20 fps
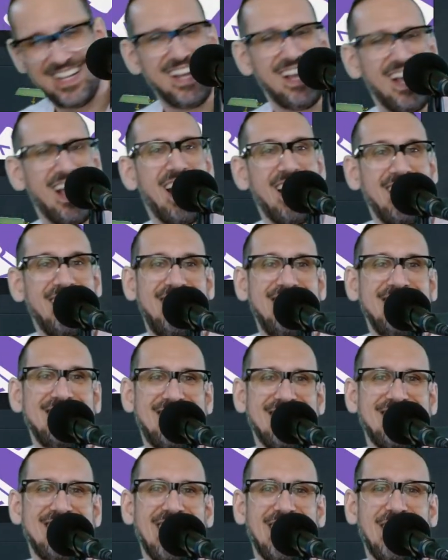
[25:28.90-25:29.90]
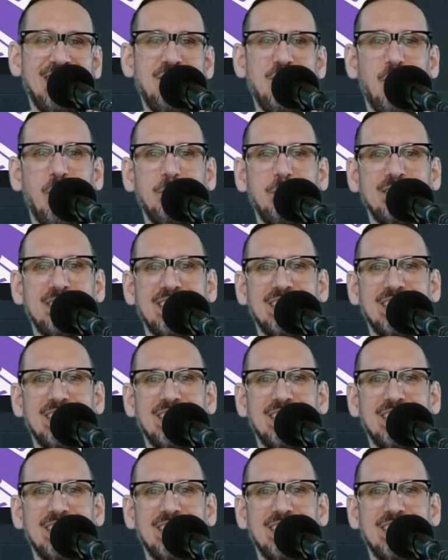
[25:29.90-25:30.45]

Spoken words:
And this is like a normal